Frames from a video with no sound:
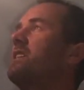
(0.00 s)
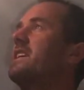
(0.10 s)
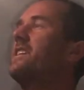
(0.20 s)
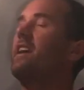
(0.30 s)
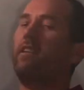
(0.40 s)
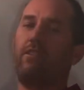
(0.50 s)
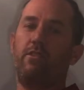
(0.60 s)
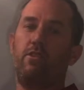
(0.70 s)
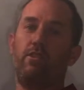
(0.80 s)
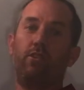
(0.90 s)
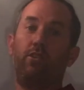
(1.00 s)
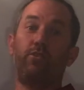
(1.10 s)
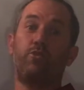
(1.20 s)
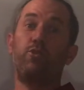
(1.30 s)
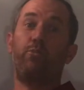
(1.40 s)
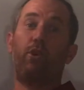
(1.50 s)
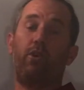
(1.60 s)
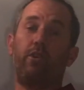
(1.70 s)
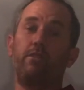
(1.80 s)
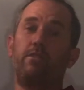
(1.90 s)
they get super
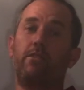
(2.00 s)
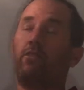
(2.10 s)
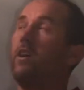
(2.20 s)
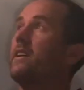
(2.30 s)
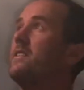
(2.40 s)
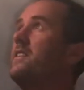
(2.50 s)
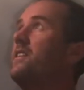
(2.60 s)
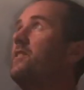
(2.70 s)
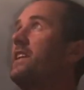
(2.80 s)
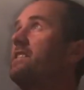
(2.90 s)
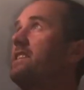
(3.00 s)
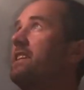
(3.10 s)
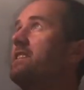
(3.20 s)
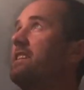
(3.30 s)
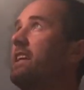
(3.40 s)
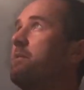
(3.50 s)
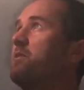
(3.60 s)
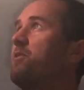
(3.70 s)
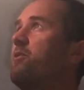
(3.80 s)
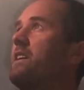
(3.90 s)
hot. Like these things can get up
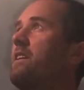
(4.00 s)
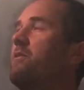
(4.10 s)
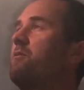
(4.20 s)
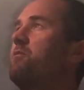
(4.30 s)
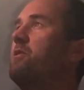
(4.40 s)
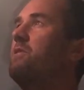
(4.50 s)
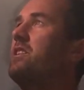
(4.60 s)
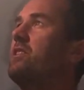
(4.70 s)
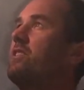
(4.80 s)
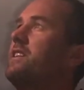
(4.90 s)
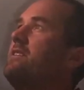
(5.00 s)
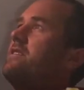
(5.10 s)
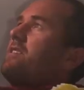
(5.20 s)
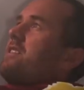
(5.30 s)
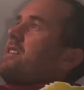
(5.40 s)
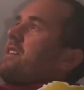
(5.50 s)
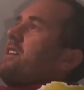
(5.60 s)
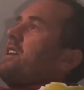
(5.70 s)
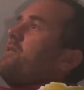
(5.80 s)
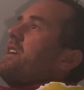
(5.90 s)
to 350 degrees.
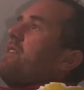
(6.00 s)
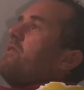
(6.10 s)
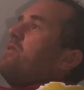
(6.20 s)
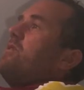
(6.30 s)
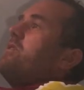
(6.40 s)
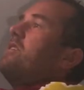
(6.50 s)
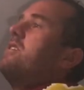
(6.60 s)
If you have a look,